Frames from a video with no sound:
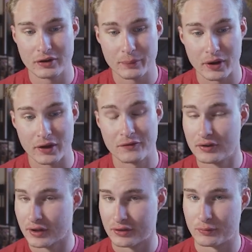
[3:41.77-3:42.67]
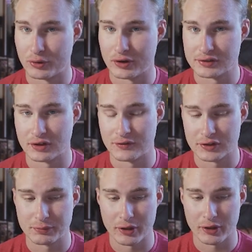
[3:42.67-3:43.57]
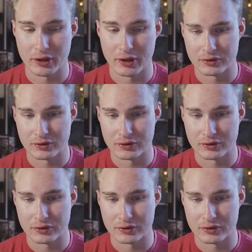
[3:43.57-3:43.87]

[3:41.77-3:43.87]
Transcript: but I feel like they're pretty self-explanatory.